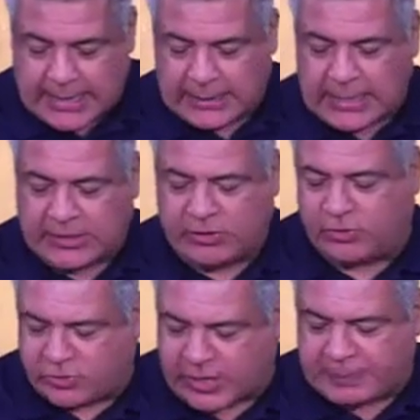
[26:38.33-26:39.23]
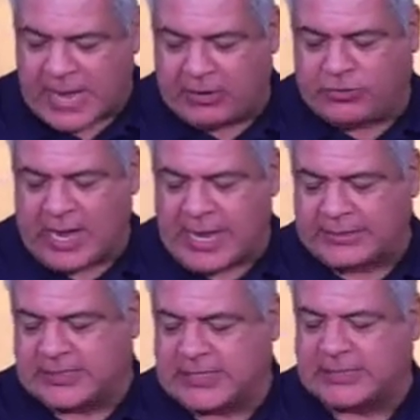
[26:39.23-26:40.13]
Uh, just get down John
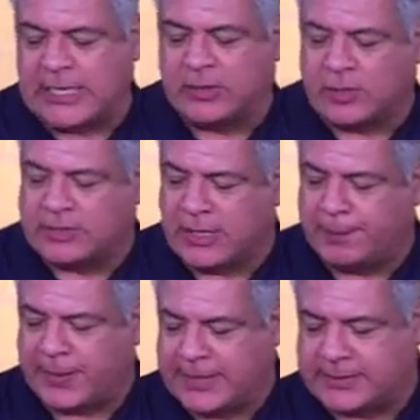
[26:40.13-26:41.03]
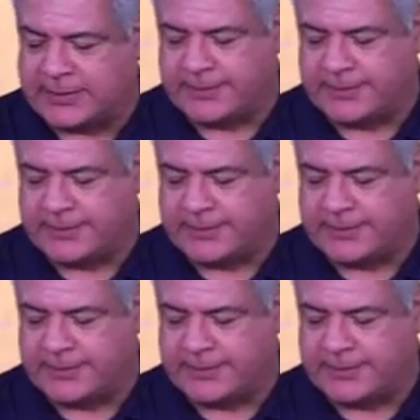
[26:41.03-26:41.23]
16, 13, please.